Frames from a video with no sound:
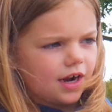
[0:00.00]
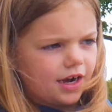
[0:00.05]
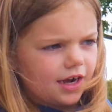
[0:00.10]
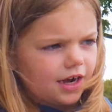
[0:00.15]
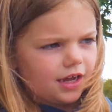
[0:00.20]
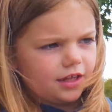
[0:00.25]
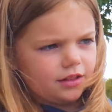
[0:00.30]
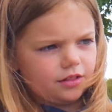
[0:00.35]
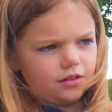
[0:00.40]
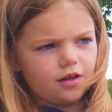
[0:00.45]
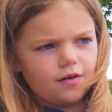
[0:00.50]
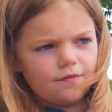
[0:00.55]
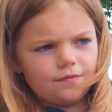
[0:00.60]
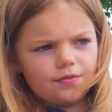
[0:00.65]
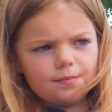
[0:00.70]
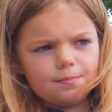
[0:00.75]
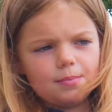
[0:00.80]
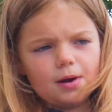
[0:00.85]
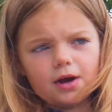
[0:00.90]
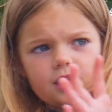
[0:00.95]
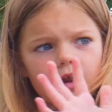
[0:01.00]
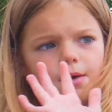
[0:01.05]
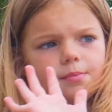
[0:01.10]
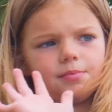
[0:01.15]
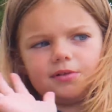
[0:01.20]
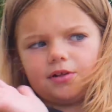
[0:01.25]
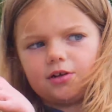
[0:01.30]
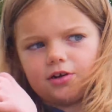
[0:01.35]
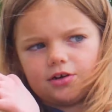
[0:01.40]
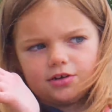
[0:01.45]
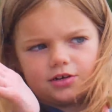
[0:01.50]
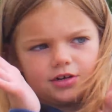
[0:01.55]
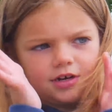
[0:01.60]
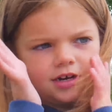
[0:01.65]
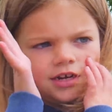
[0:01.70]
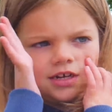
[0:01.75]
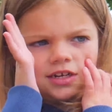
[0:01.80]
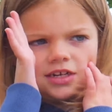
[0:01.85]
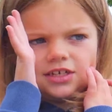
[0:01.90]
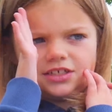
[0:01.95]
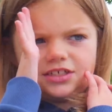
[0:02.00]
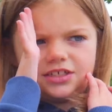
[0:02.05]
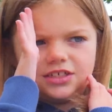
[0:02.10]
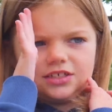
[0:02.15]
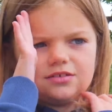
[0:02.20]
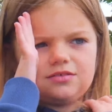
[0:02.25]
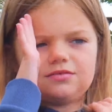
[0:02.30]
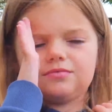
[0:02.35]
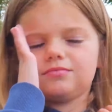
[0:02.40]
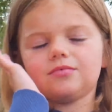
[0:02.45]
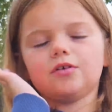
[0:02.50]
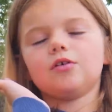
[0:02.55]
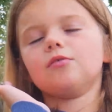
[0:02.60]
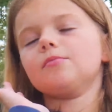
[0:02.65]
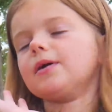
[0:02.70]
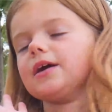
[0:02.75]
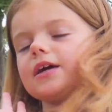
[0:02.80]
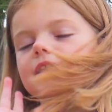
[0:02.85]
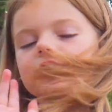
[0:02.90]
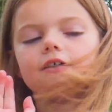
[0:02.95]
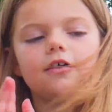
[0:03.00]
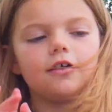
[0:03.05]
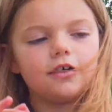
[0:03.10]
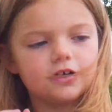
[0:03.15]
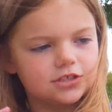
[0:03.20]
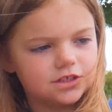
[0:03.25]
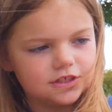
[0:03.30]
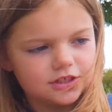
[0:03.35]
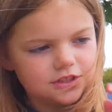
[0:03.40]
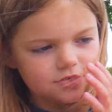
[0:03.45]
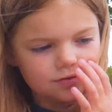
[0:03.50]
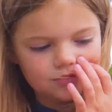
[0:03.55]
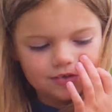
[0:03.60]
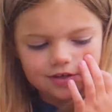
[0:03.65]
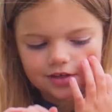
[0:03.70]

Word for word: And I love the pineapple on her head. It's just Oh my gosh, it's so